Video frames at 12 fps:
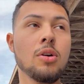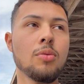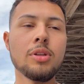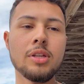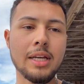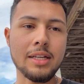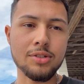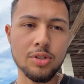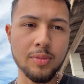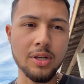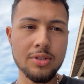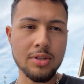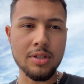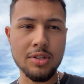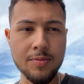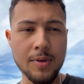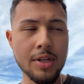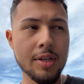within like 2 minutes on
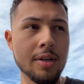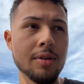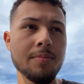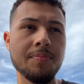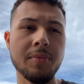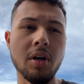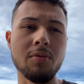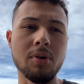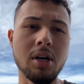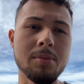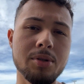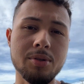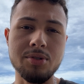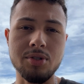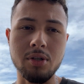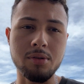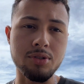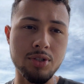this video of what I'm doing.
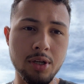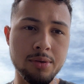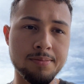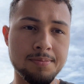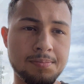So let's go.